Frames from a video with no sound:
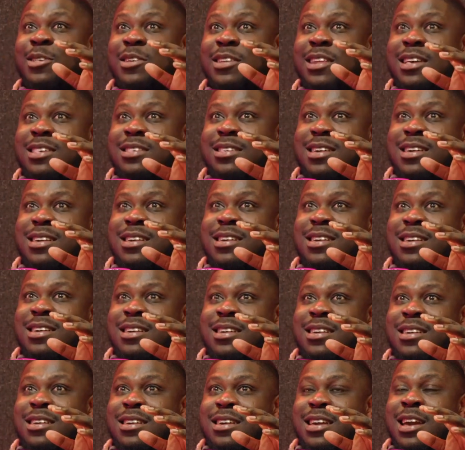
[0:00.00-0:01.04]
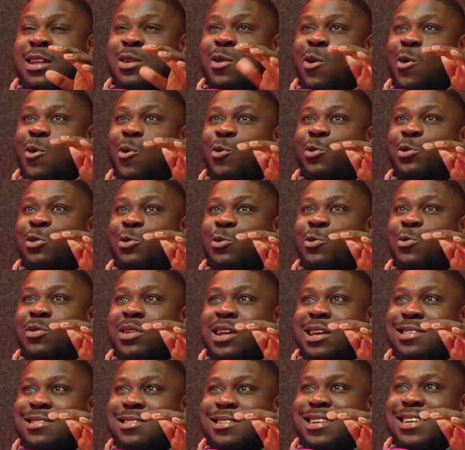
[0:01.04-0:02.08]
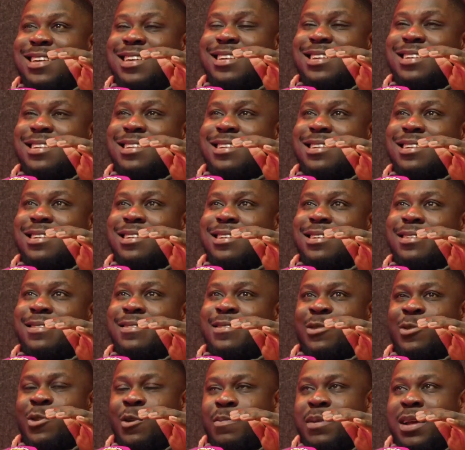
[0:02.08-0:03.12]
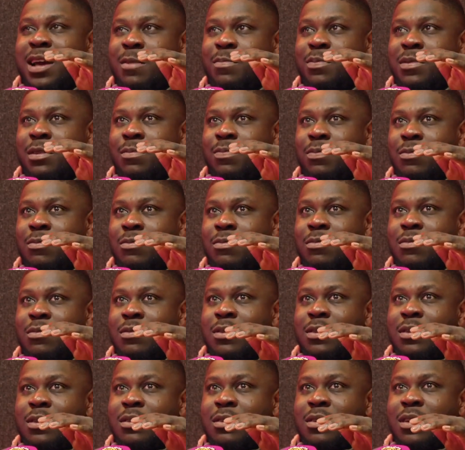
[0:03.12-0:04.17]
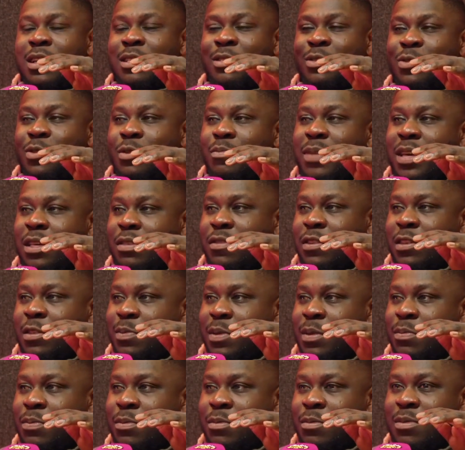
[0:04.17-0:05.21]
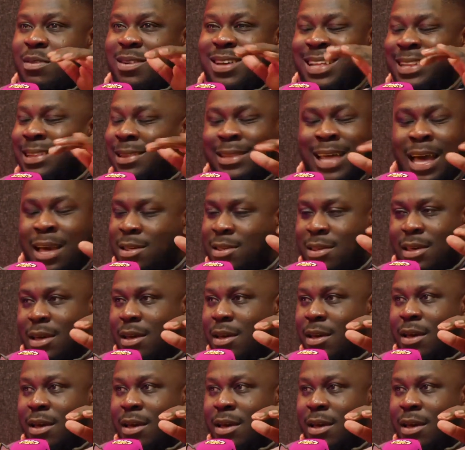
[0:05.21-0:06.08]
So there's like, in the whole school, there's like 2 black people and 2 mixed race people, and that's it.